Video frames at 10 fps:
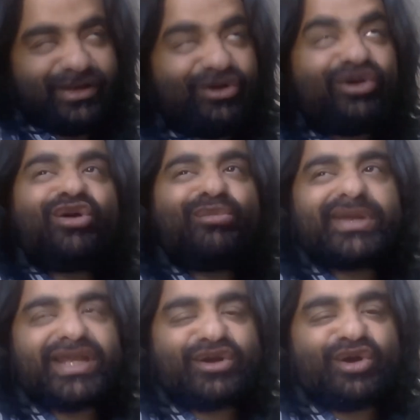Not
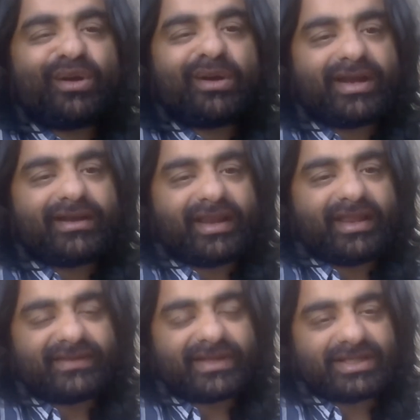competing,
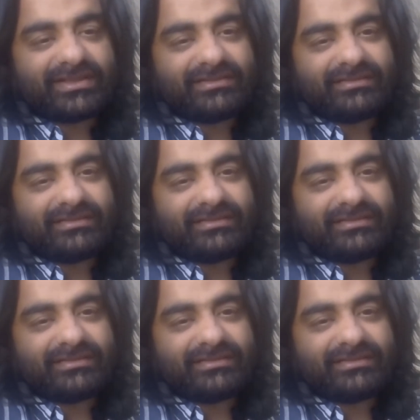contradictory effect.